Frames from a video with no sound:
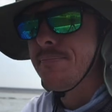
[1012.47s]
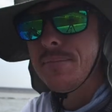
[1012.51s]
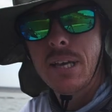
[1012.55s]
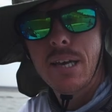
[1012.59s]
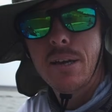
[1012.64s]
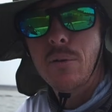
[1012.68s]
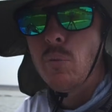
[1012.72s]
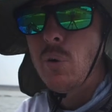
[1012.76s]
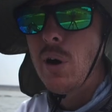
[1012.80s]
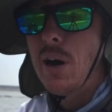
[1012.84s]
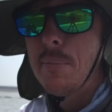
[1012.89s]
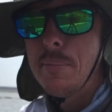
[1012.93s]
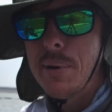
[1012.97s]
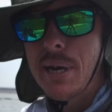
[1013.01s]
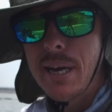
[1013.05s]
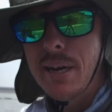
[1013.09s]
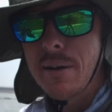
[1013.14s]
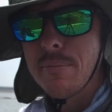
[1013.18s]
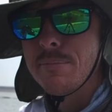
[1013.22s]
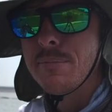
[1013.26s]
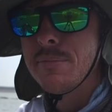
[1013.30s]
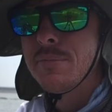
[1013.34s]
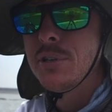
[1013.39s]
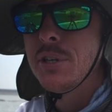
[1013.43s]
And
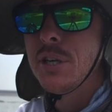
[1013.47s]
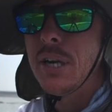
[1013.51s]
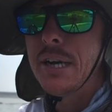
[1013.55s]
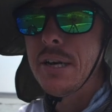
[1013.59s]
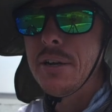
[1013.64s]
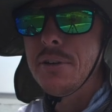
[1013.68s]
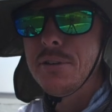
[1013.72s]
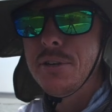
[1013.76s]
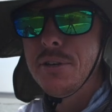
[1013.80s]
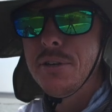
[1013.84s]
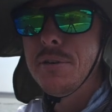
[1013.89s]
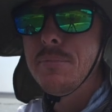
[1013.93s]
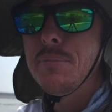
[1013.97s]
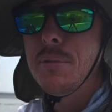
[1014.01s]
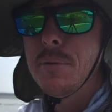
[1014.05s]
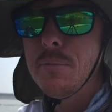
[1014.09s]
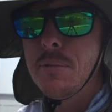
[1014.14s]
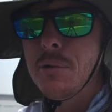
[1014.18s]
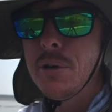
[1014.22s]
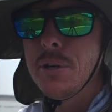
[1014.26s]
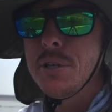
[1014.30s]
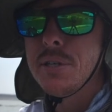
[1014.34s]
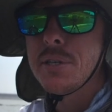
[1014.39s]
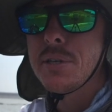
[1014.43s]
Wabam, childhood
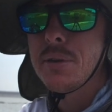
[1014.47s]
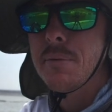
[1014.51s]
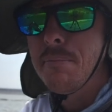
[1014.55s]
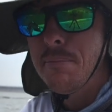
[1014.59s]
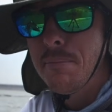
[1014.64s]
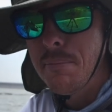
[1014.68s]
memories